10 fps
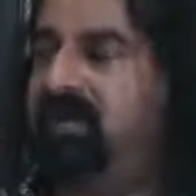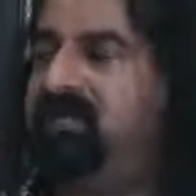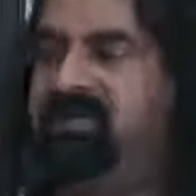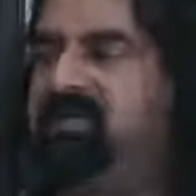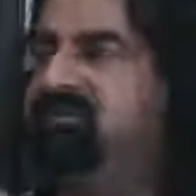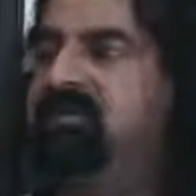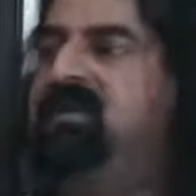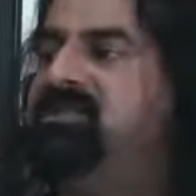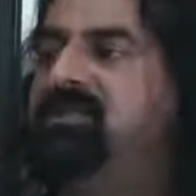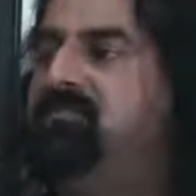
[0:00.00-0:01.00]
I can give them
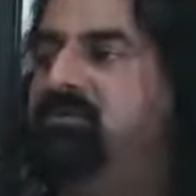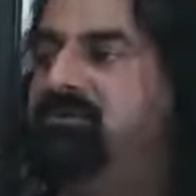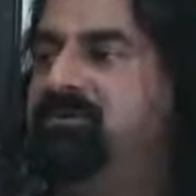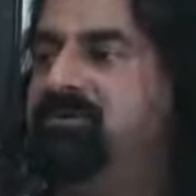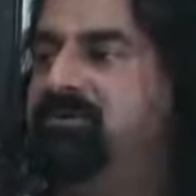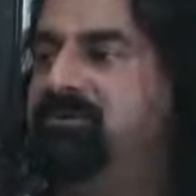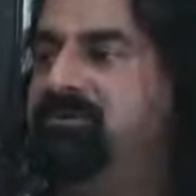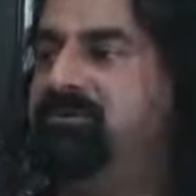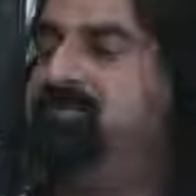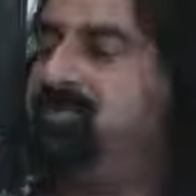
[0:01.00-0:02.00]
nothing more
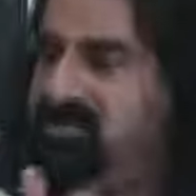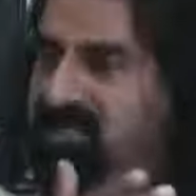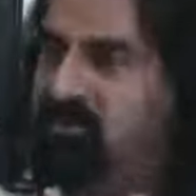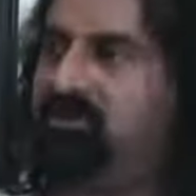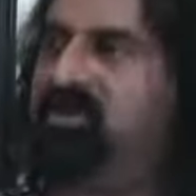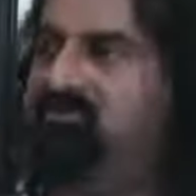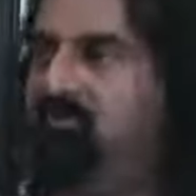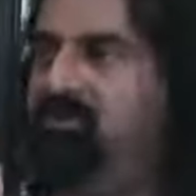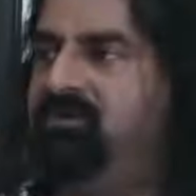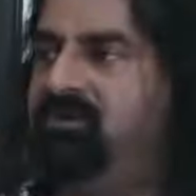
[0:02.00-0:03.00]
because they are already
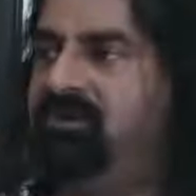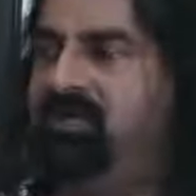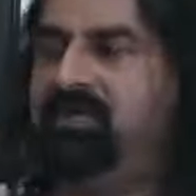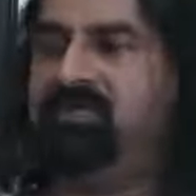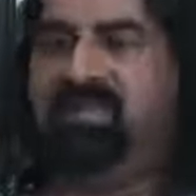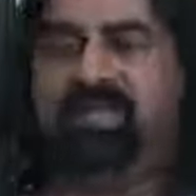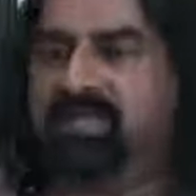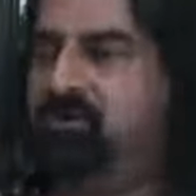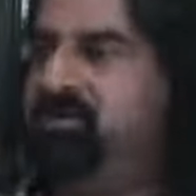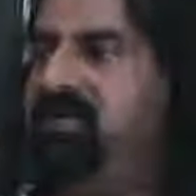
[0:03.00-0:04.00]
full. They
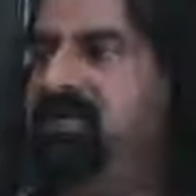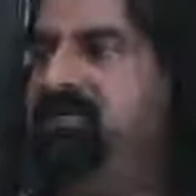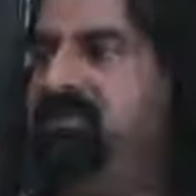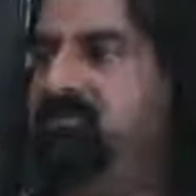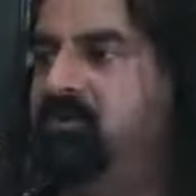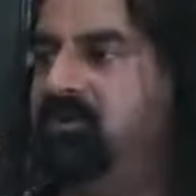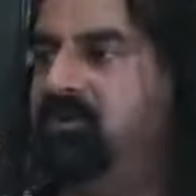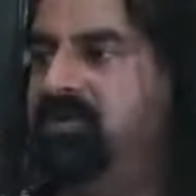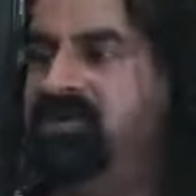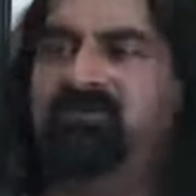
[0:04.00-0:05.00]
cannot take anything more.
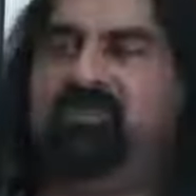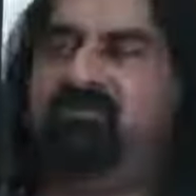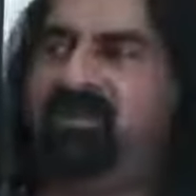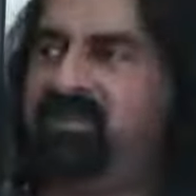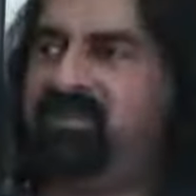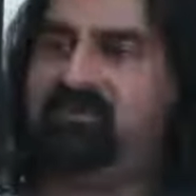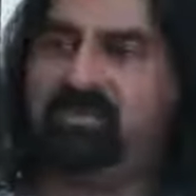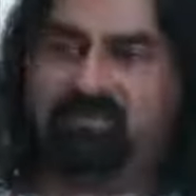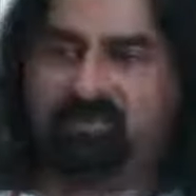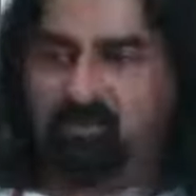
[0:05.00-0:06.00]
Even if I give,
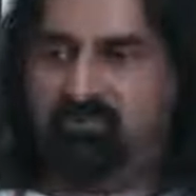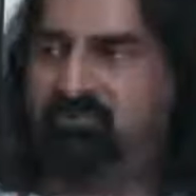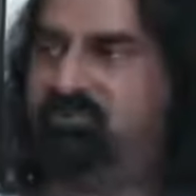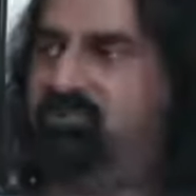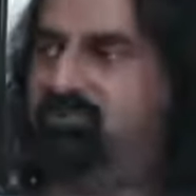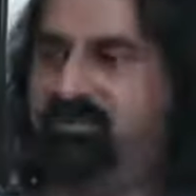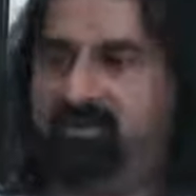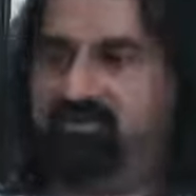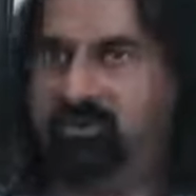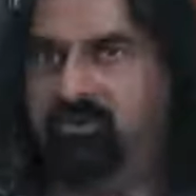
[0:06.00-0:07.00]
it will be
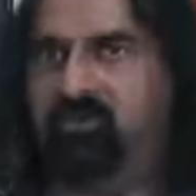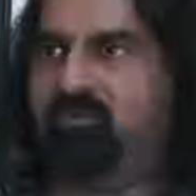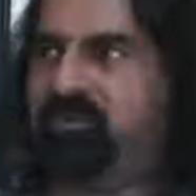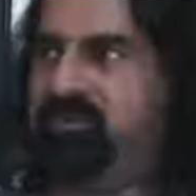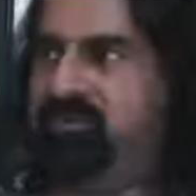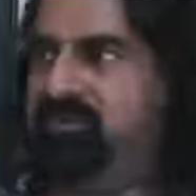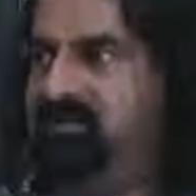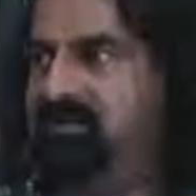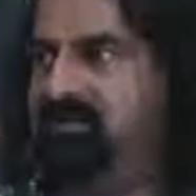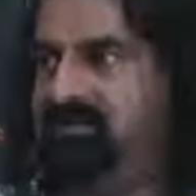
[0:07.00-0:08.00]
poured over.
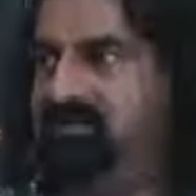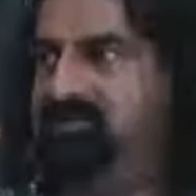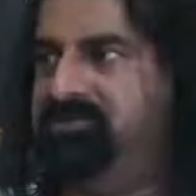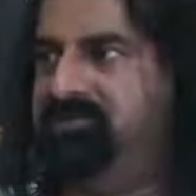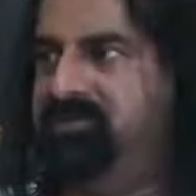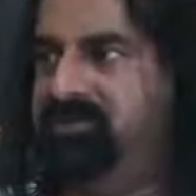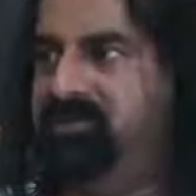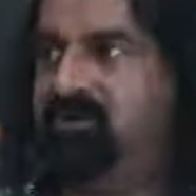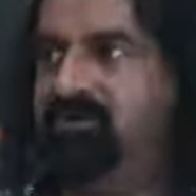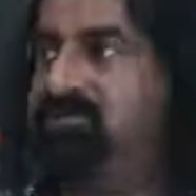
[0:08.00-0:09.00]
It
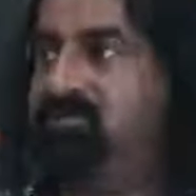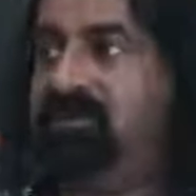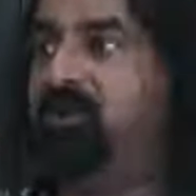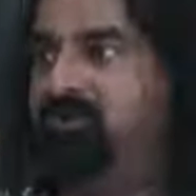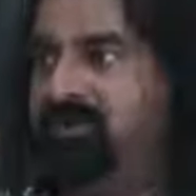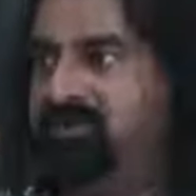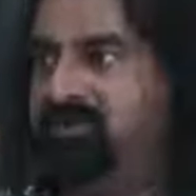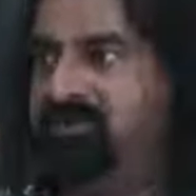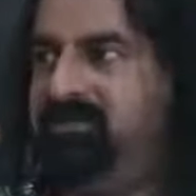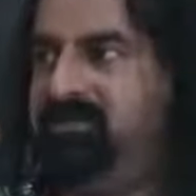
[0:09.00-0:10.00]
will only spill over.